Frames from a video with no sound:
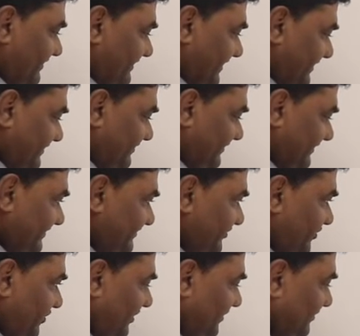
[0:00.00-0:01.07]
Then this
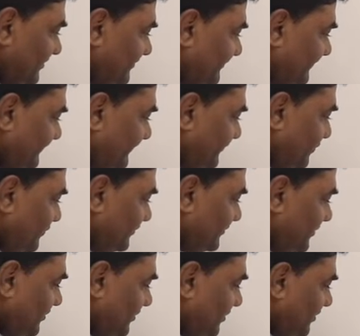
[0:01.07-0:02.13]
call,
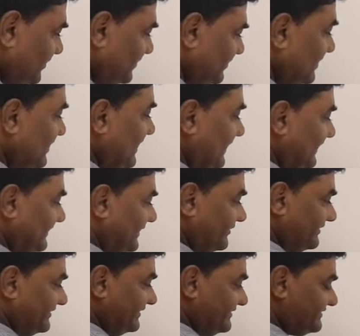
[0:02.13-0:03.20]
fourth call.
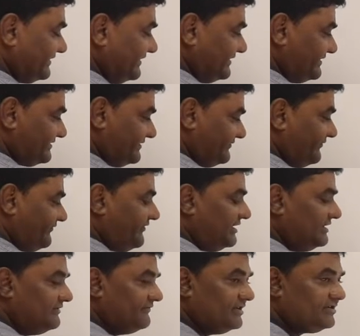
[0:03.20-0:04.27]
Now this is
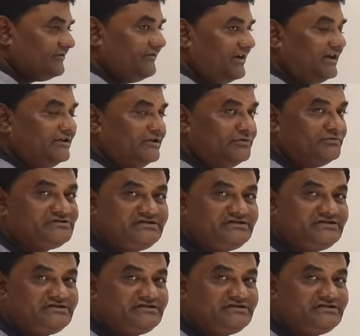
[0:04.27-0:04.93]
fun with value